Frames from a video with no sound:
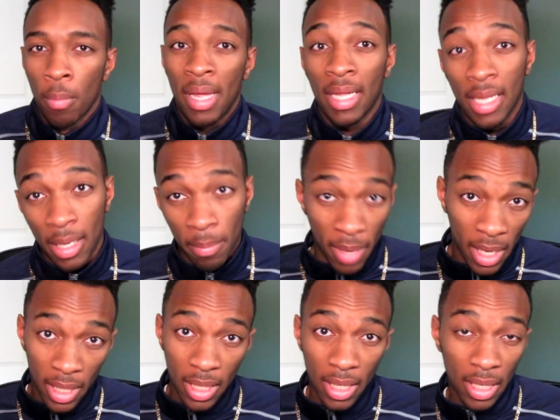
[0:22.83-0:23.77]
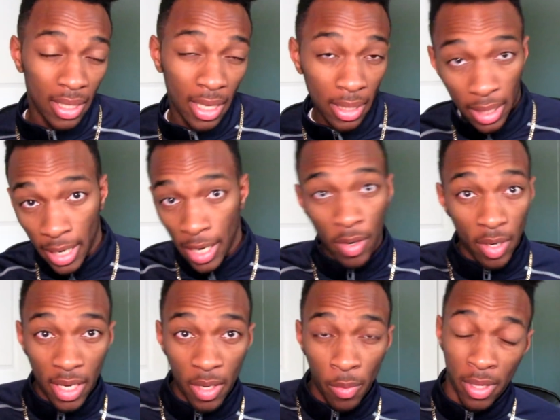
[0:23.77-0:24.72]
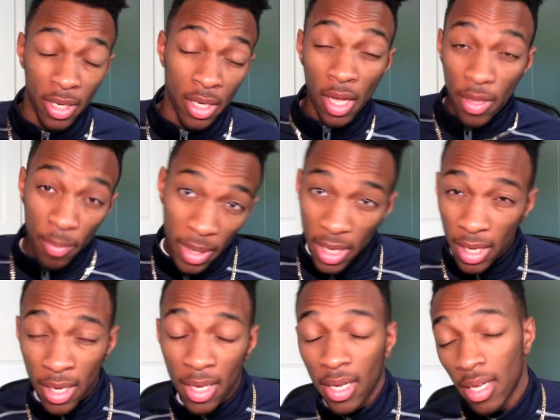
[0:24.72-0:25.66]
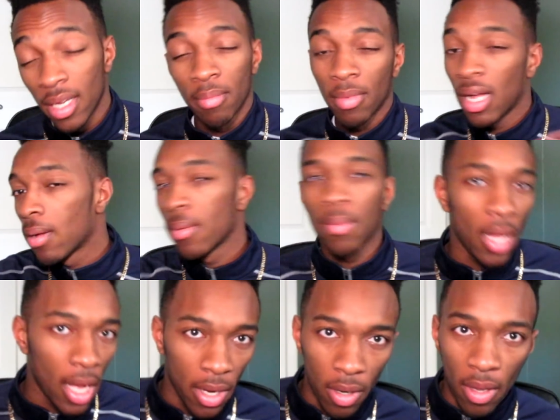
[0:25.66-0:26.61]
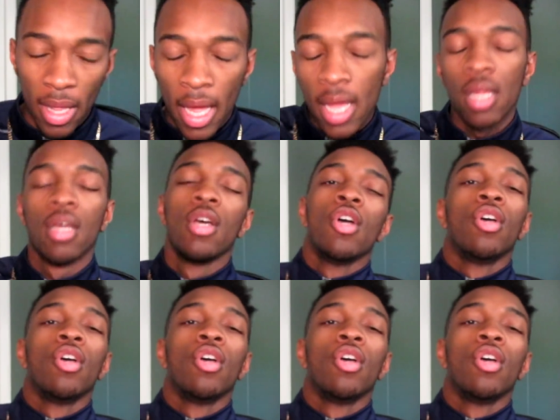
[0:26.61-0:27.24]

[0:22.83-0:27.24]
making a melody and then layering it with another melody and blah blah blah and all that.